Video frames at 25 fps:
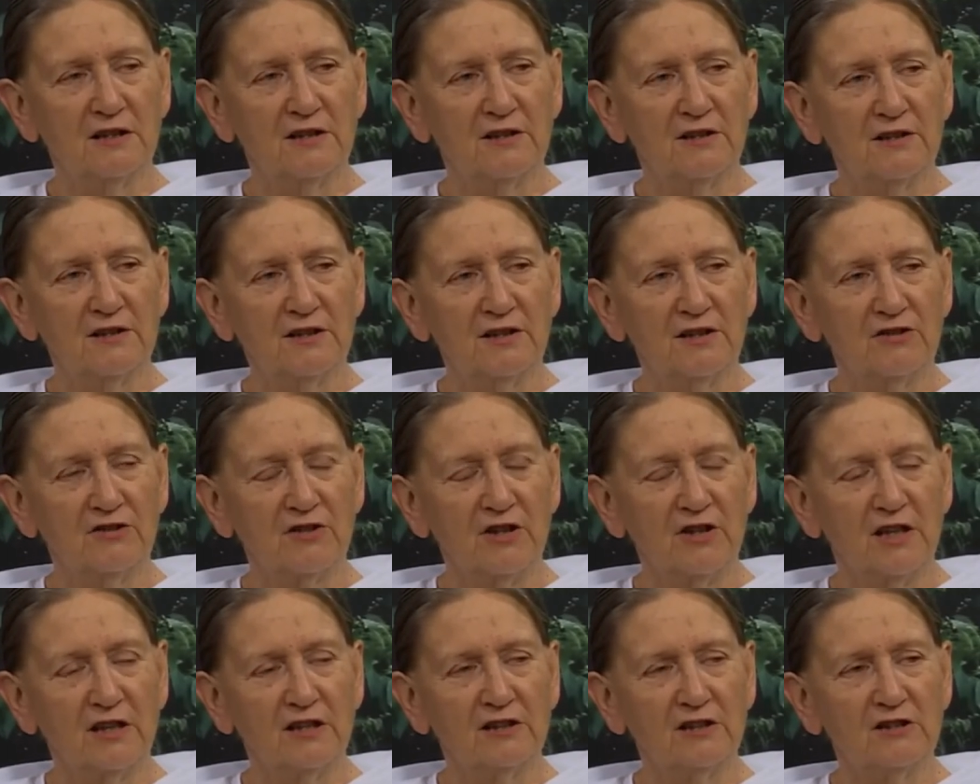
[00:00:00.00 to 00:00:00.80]
these
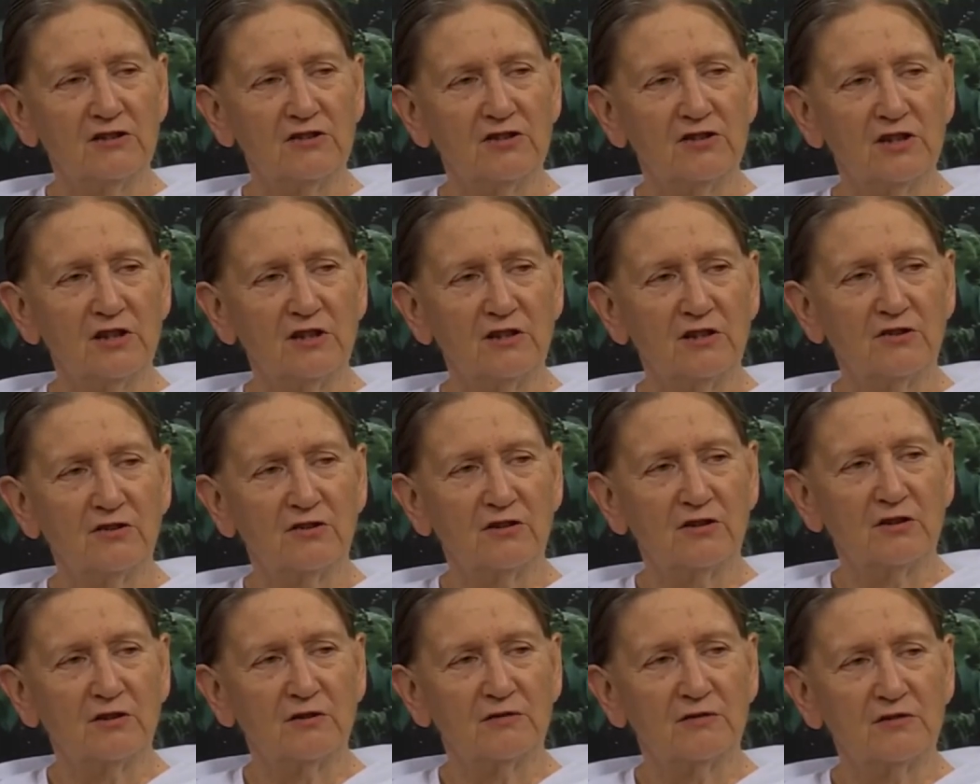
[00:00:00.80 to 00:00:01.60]

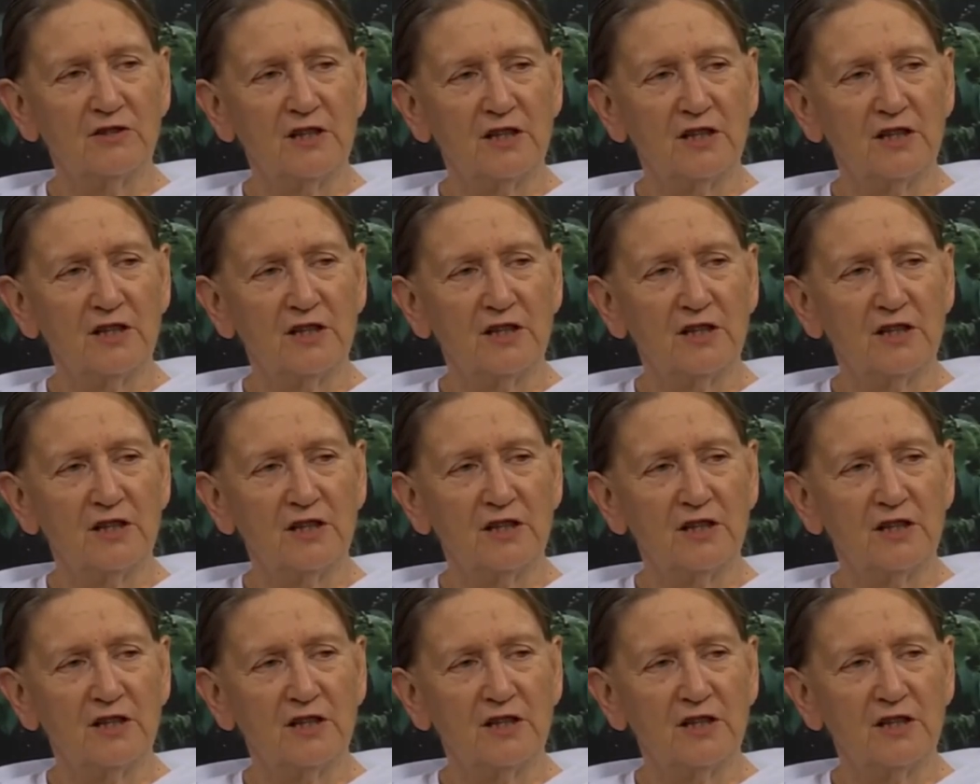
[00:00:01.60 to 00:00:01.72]
energies of